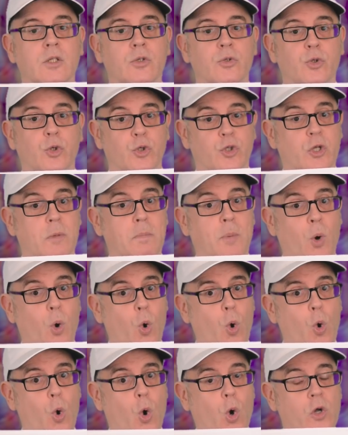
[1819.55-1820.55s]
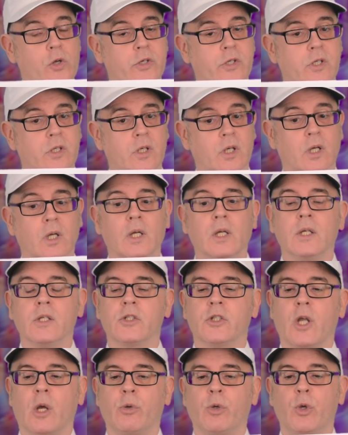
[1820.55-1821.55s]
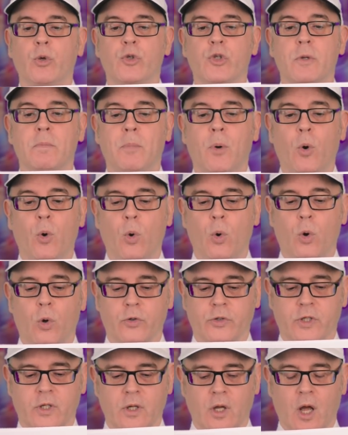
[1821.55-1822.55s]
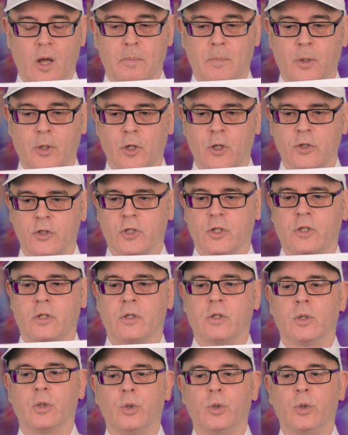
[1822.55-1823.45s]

to support. So you support a person,